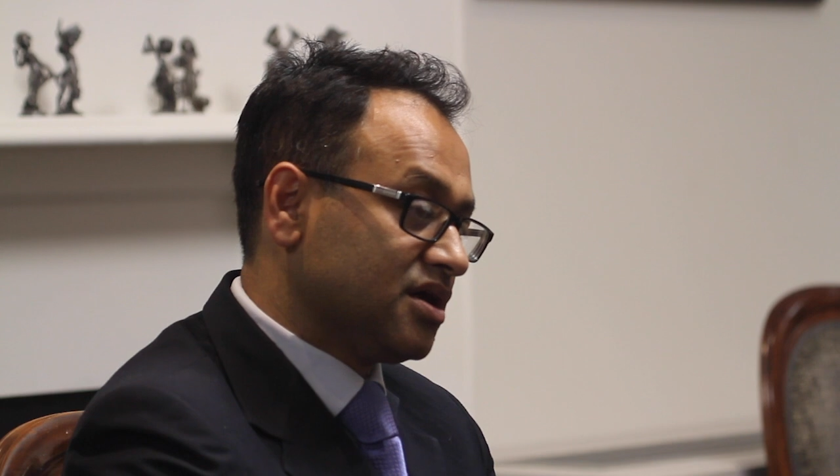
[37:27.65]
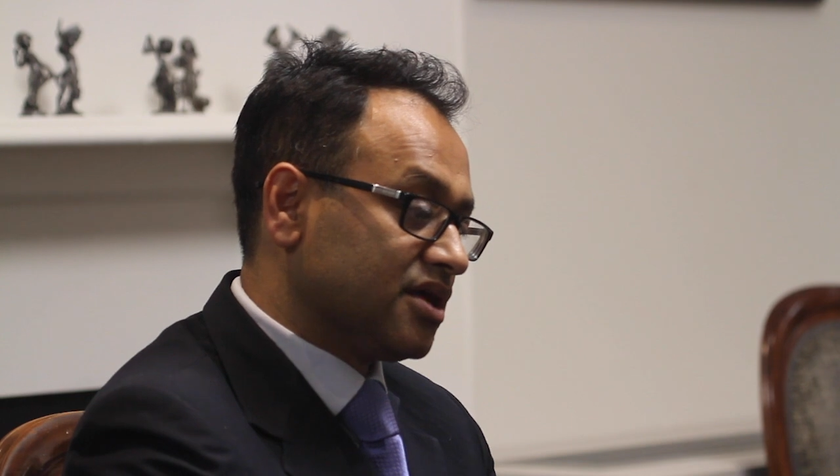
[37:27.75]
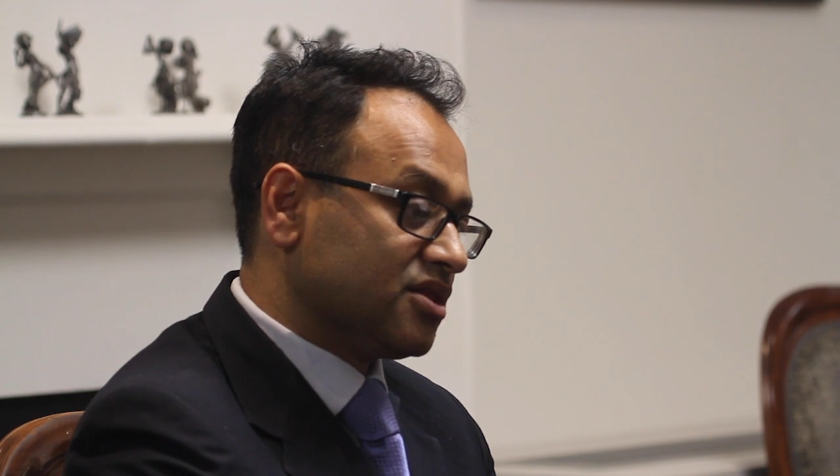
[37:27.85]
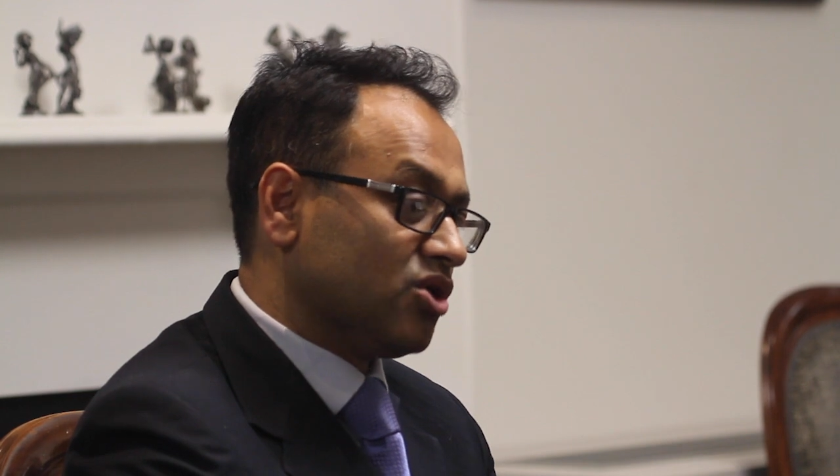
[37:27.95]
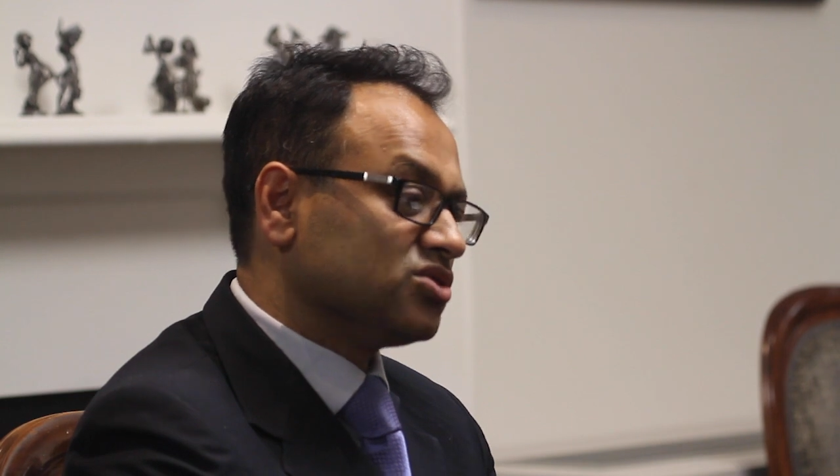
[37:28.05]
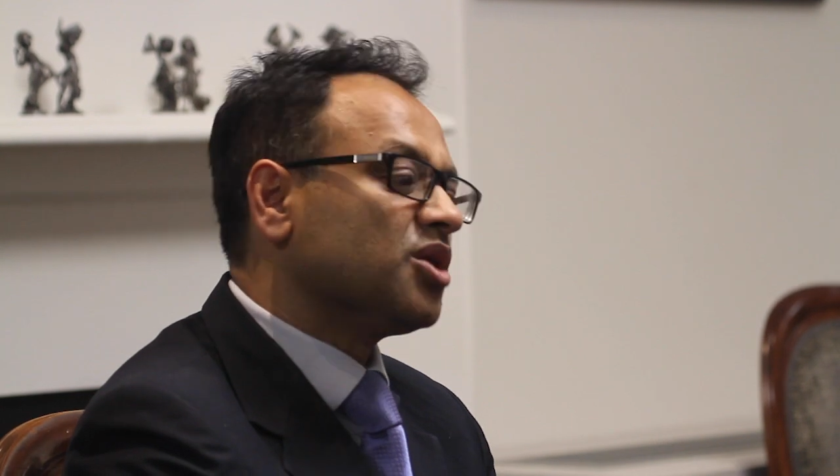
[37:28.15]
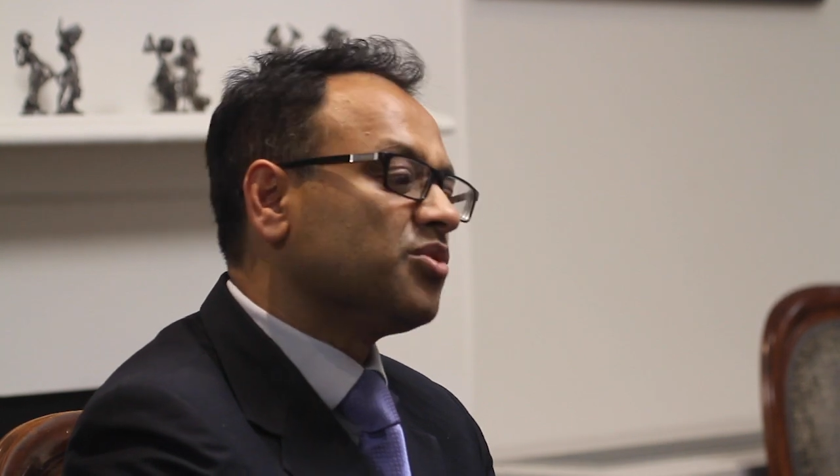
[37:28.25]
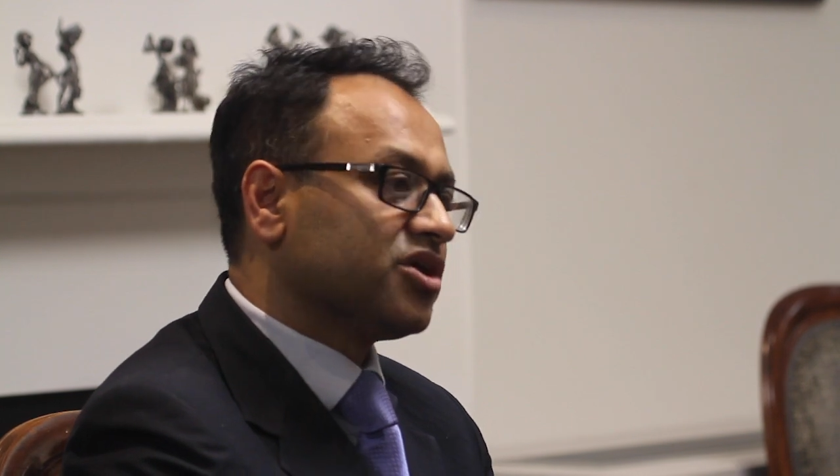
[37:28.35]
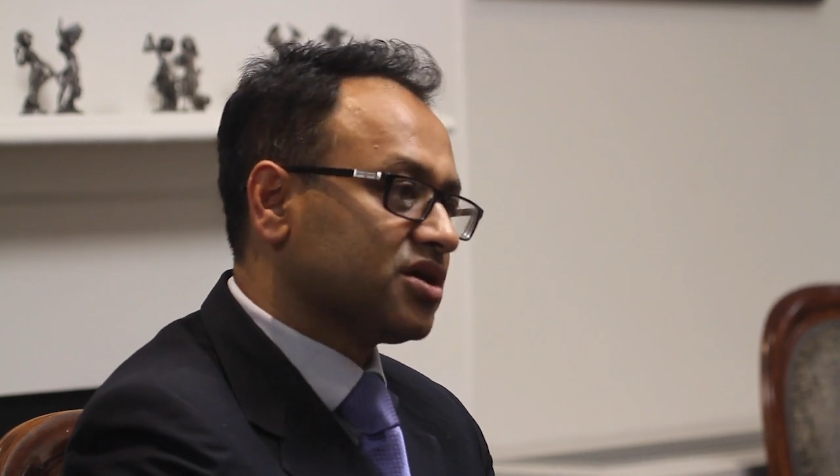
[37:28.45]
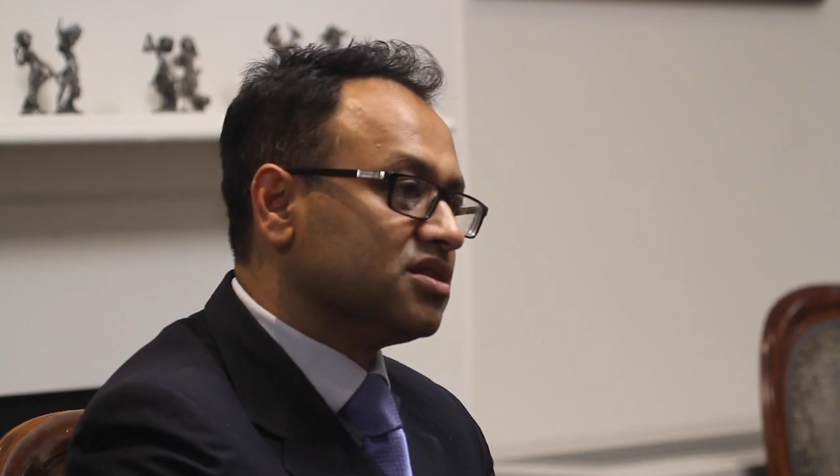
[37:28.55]
and then I also
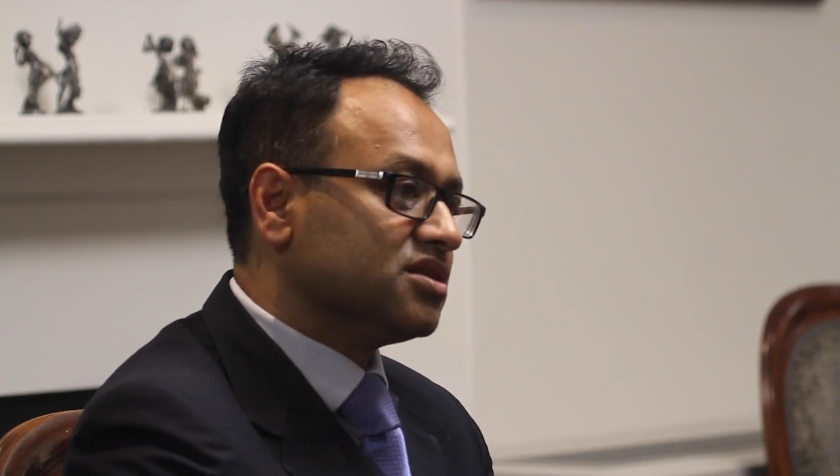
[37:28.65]
work in the